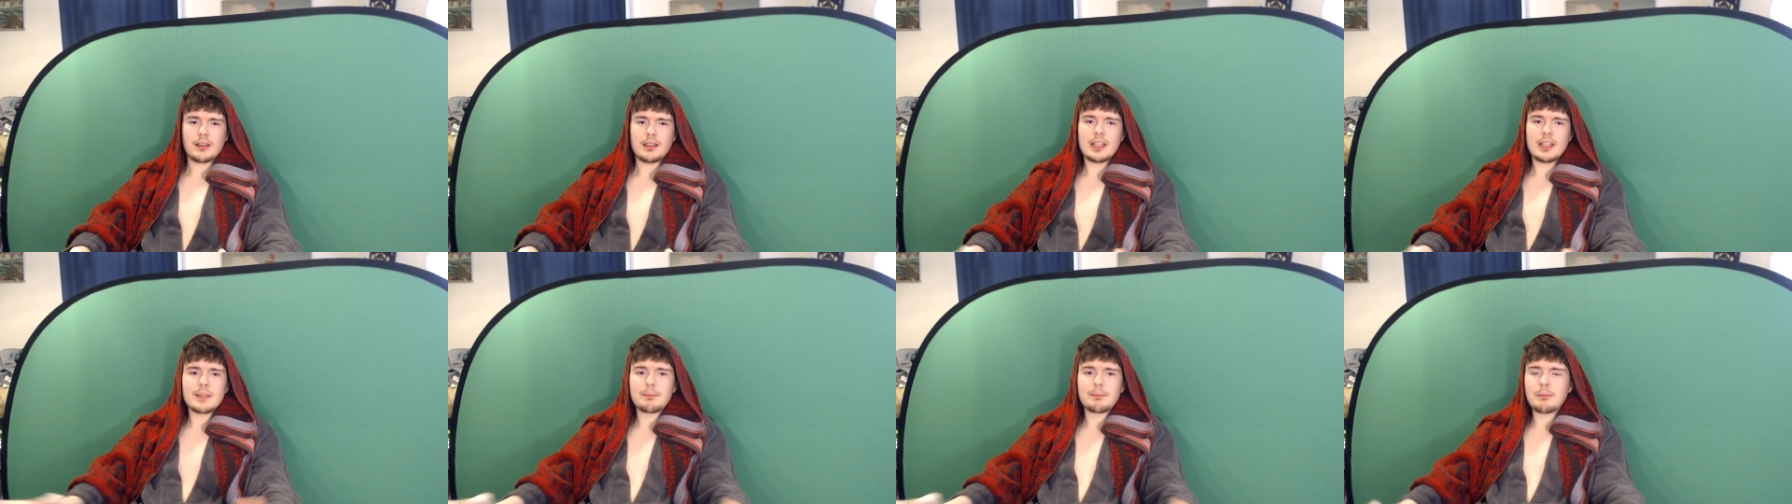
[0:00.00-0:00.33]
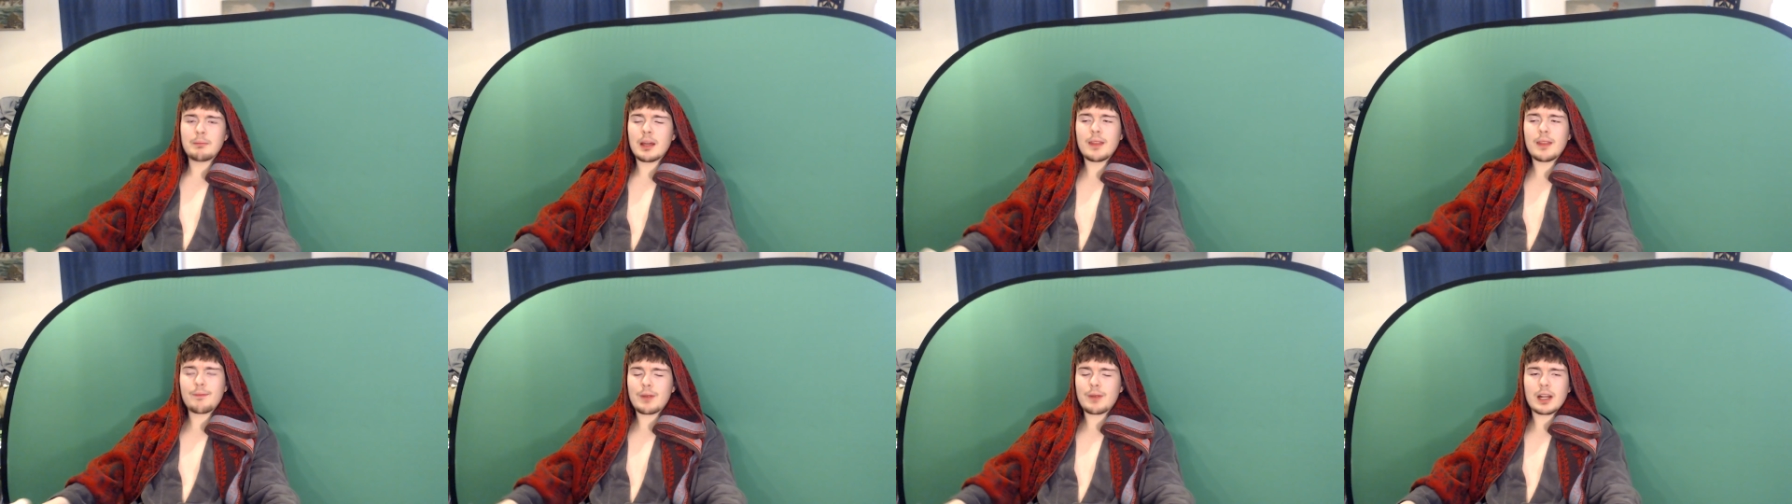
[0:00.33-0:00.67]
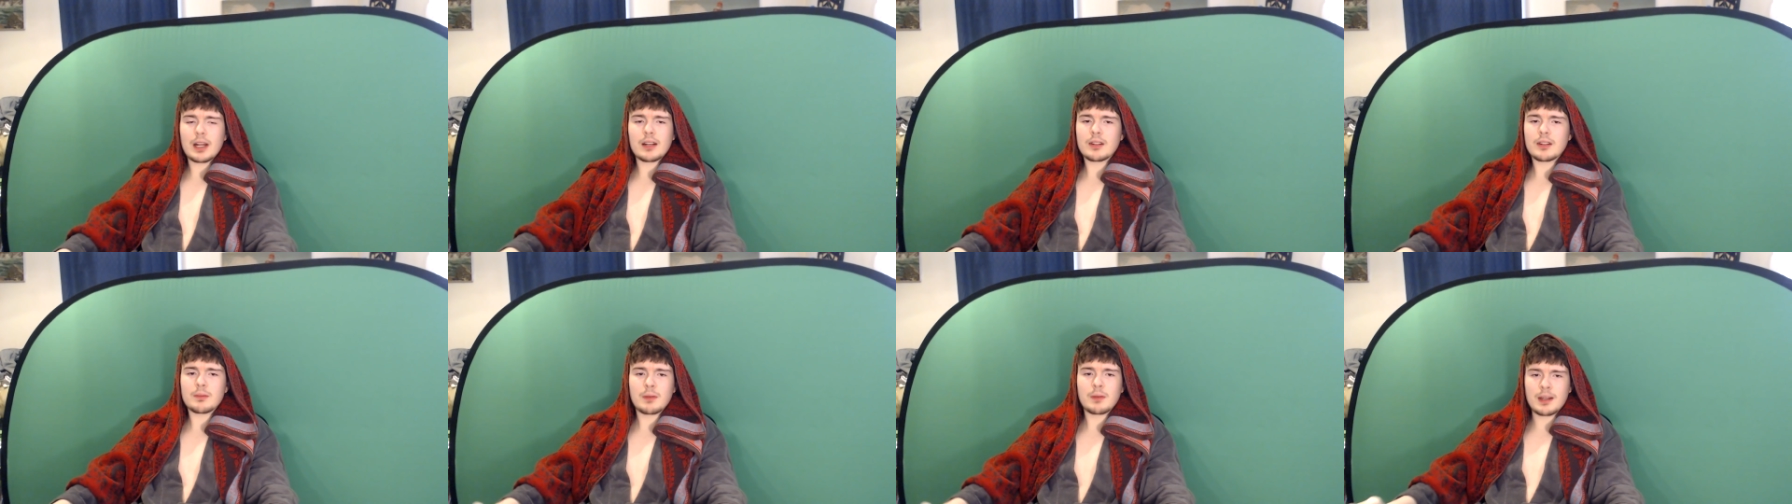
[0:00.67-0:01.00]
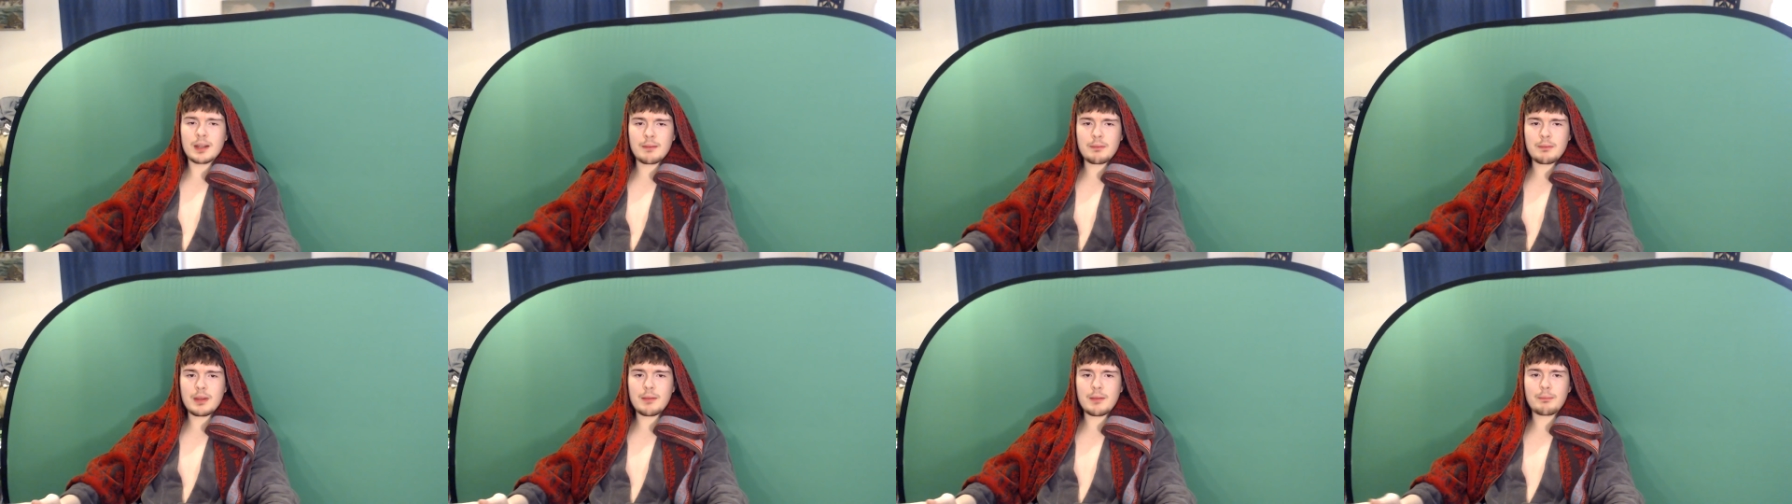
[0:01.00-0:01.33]
These motherfuckers want
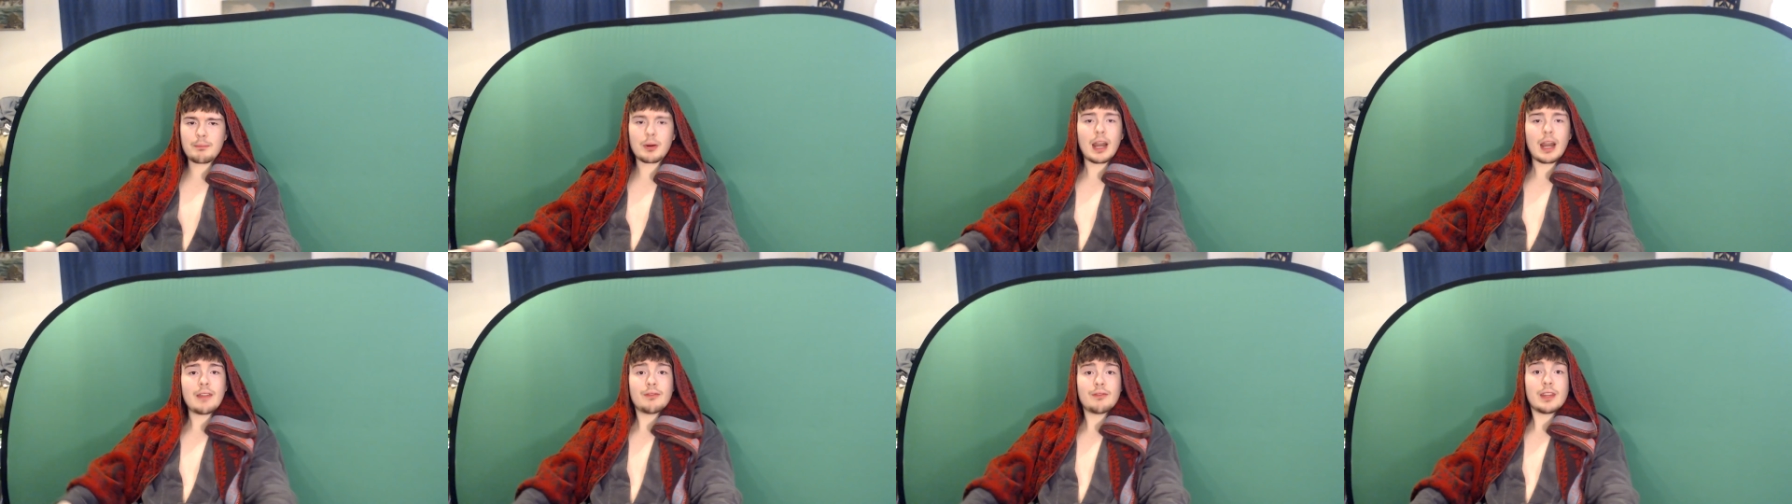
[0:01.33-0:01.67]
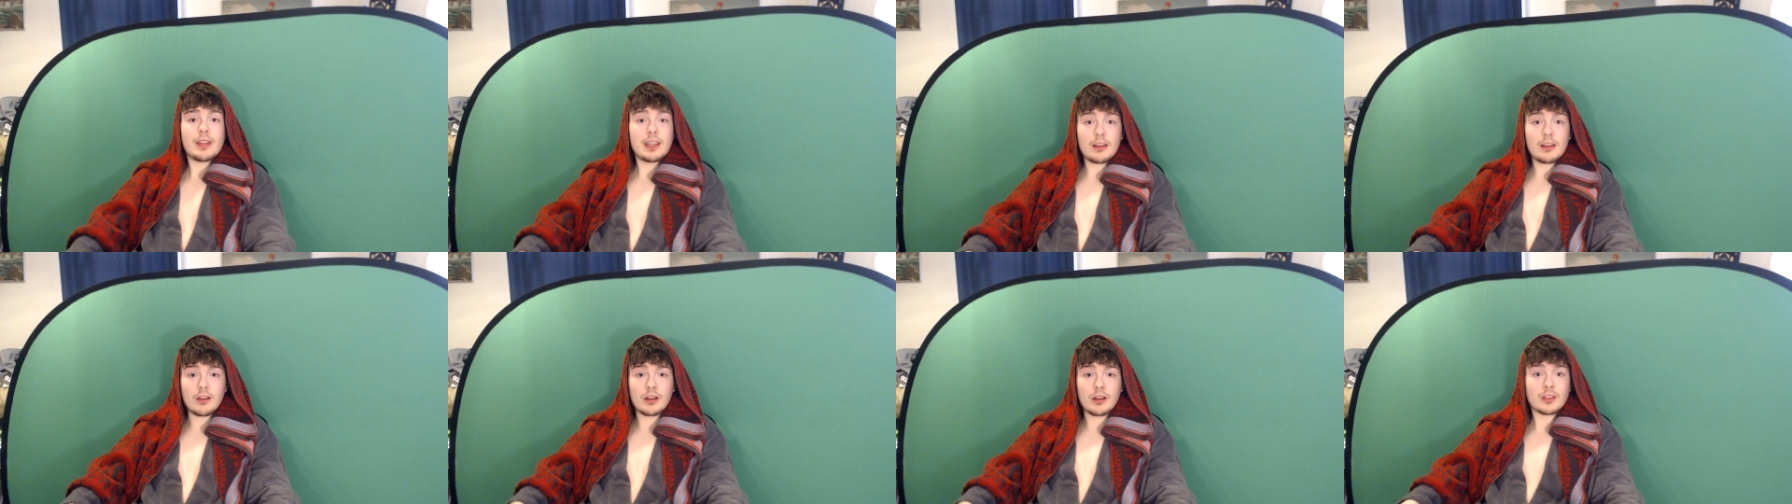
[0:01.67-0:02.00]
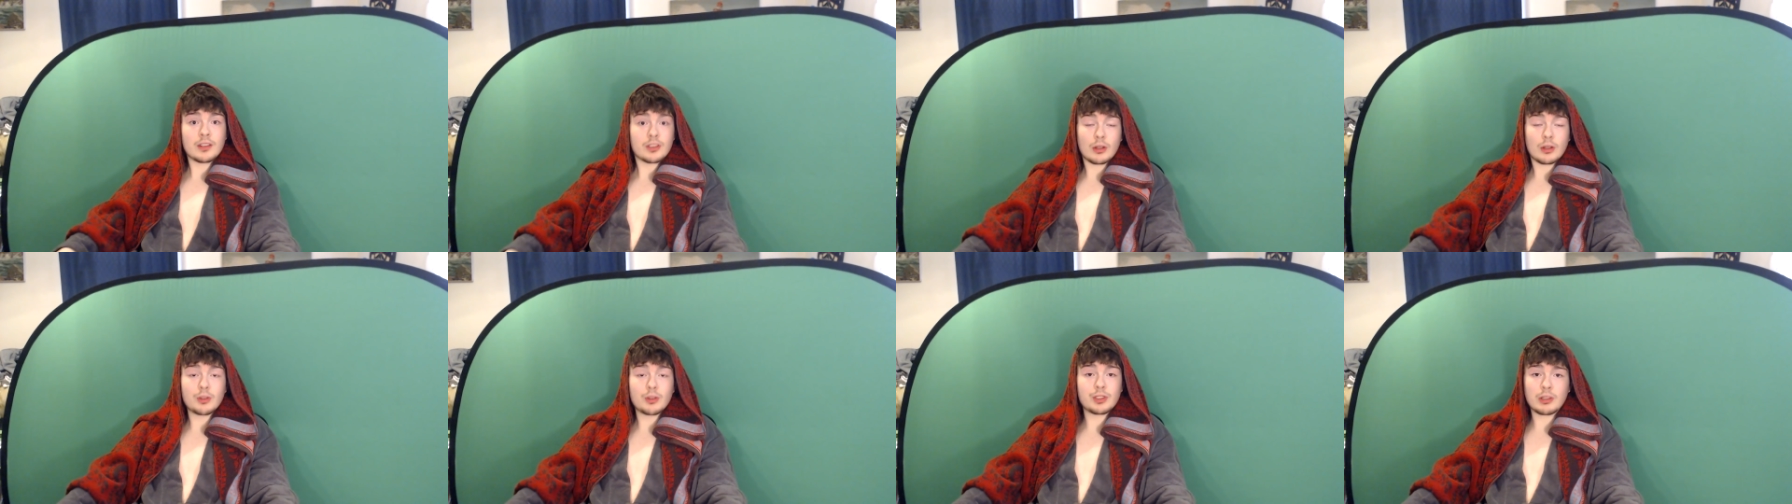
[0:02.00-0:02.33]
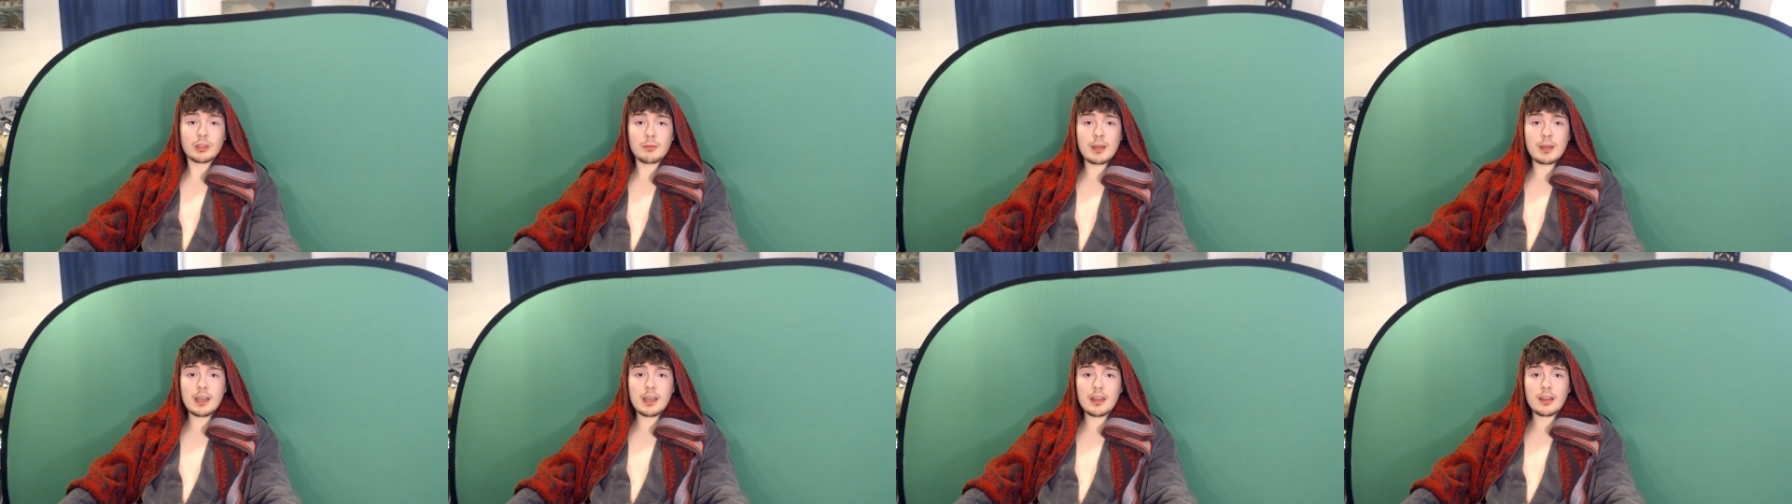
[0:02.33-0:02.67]
to be private on
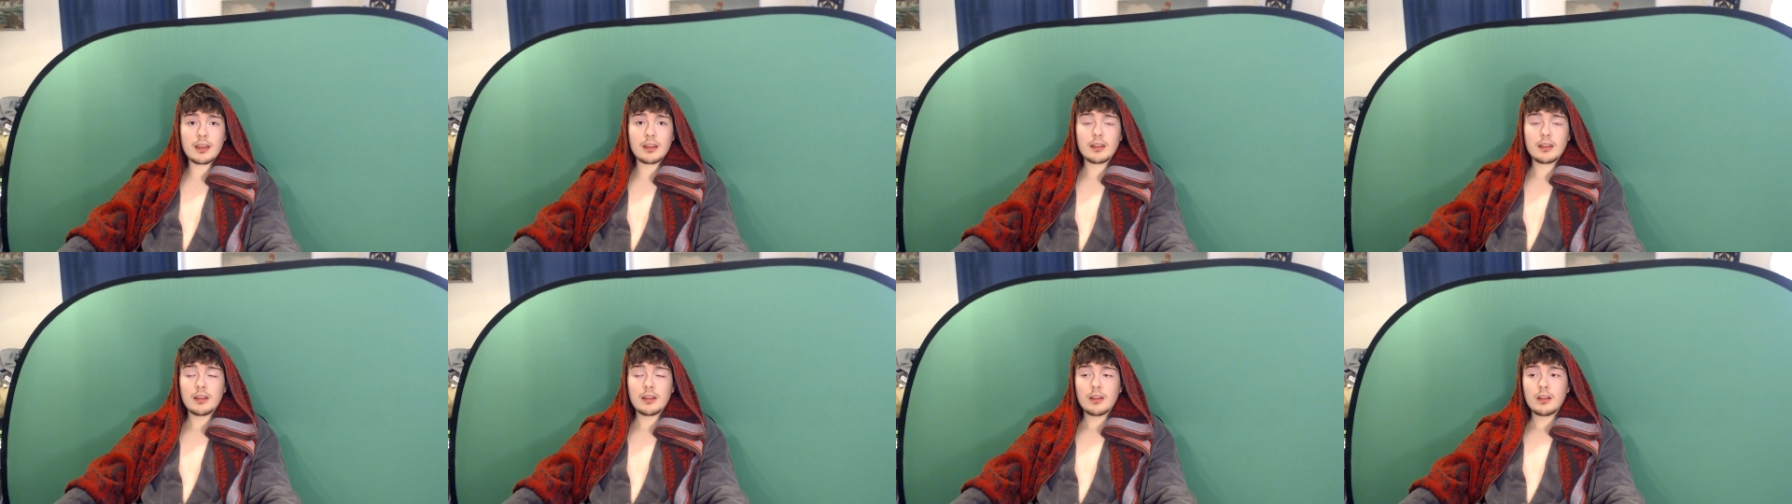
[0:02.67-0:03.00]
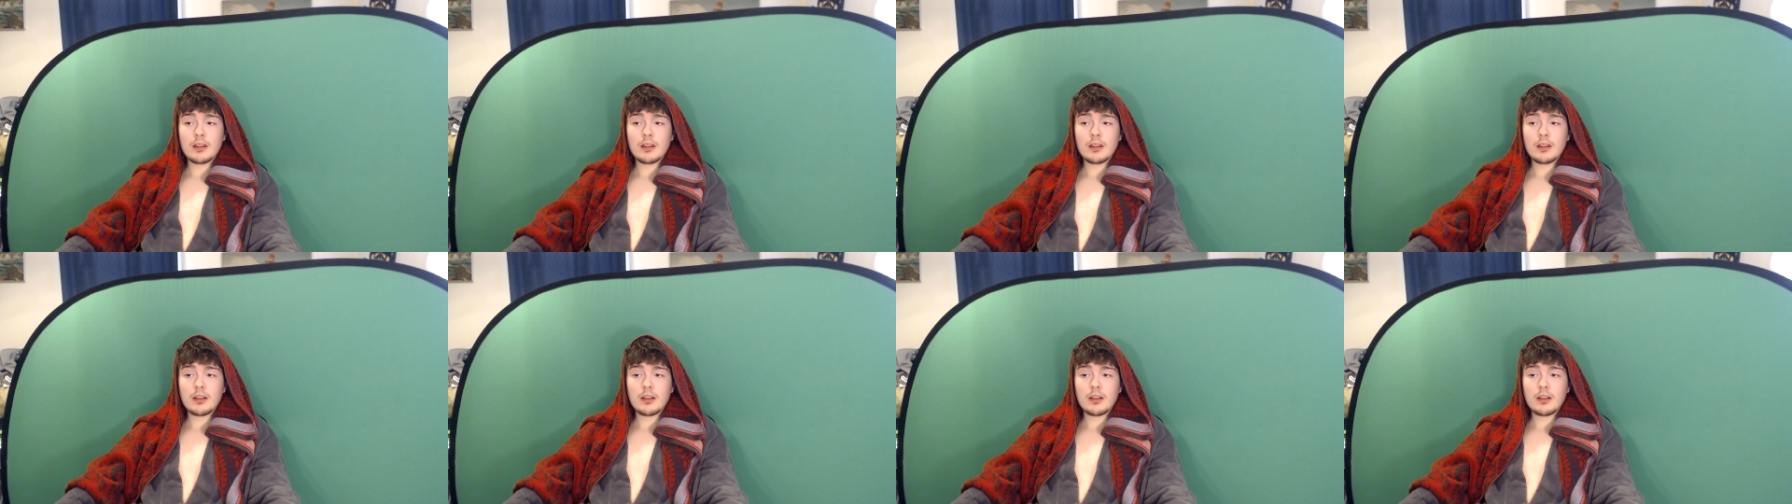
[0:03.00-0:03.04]
social media.